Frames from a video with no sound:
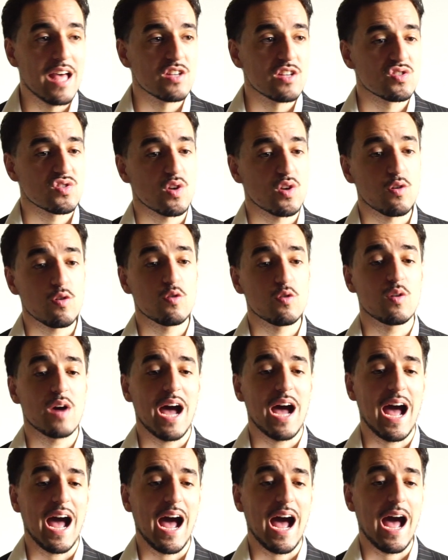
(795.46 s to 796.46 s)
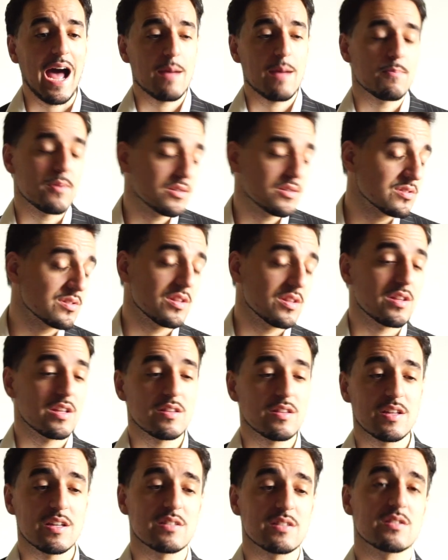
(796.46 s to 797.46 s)
So I personally
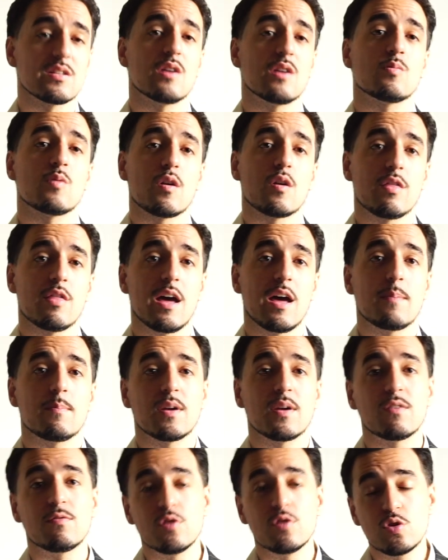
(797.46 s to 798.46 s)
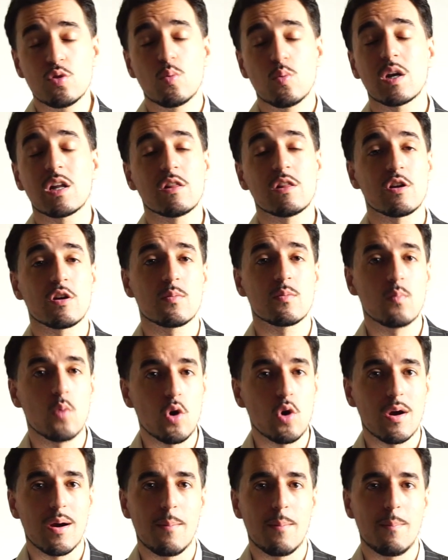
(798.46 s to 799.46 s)
think that it's not worth that, but if you do want to learn
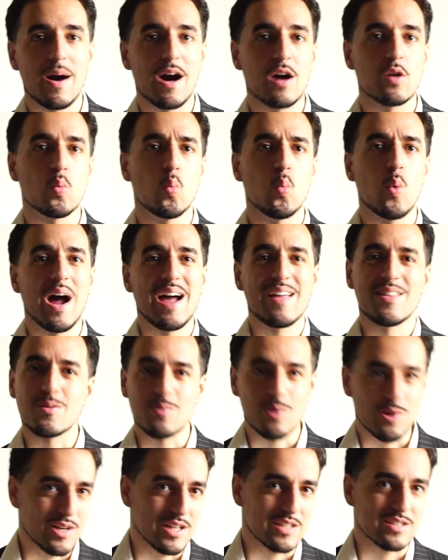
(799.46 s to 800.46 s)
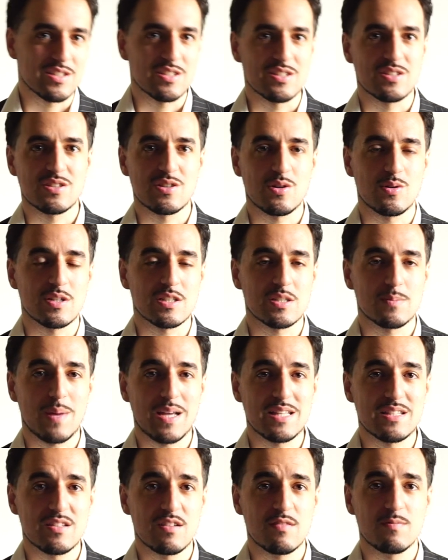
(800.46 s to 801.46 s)
more about why the Rolex is so
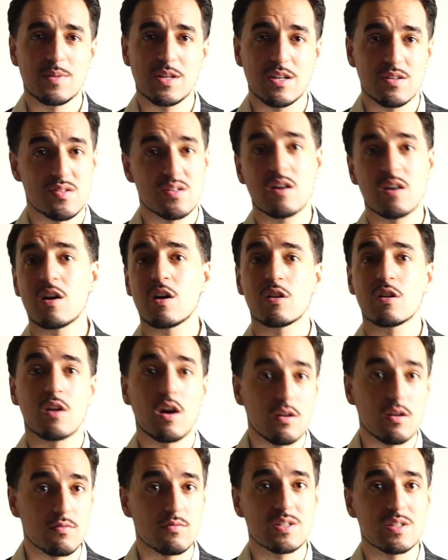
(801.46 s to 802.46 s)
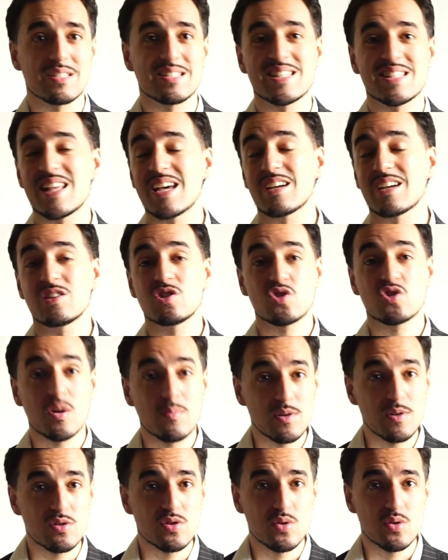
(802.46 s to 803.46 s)
expensive, because there are a lot of reasons that
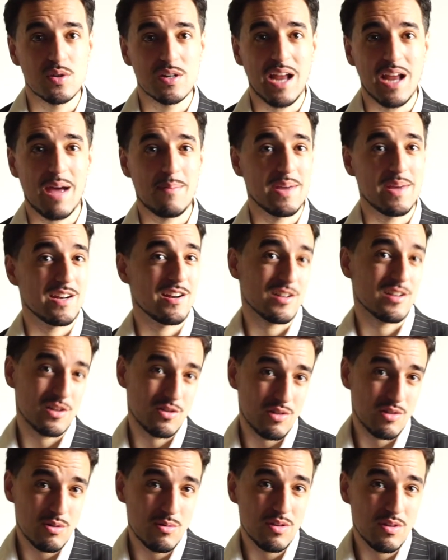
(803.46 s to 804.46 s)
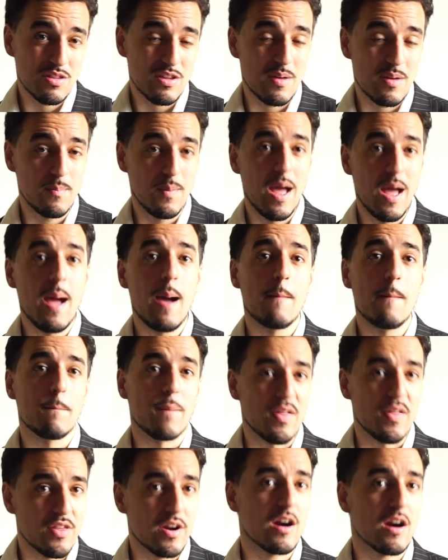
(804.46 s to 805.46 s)
contribute to it, I may not agree with them,
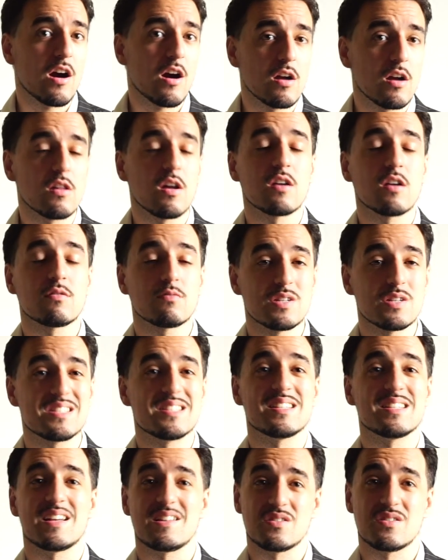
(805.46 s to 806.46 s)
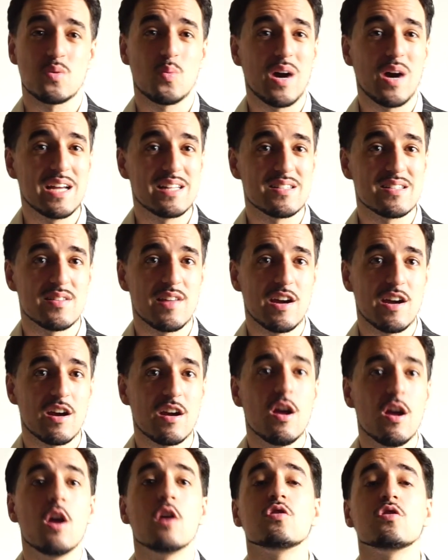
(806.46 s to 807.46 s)
but there are a lot of reasons as to why it's
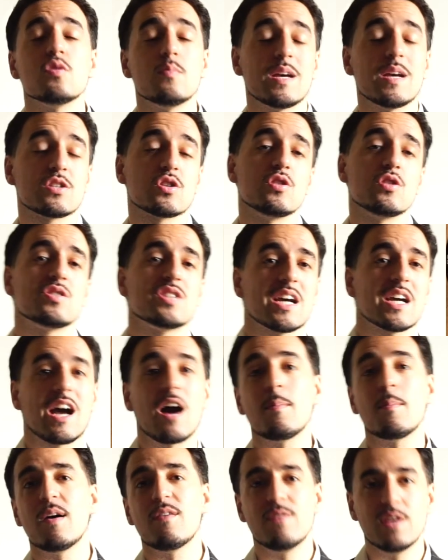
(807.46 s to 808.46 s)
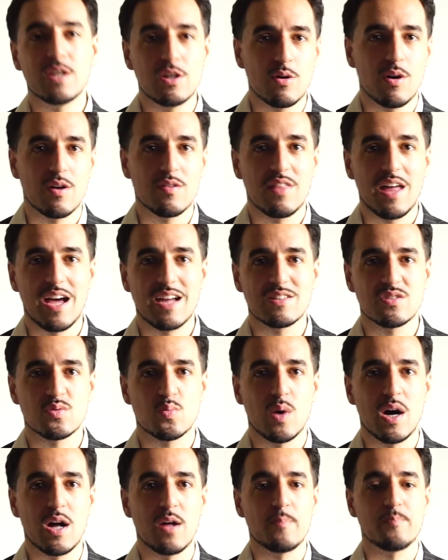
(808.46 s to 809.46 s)
there, do make sure you check out my video on that as well.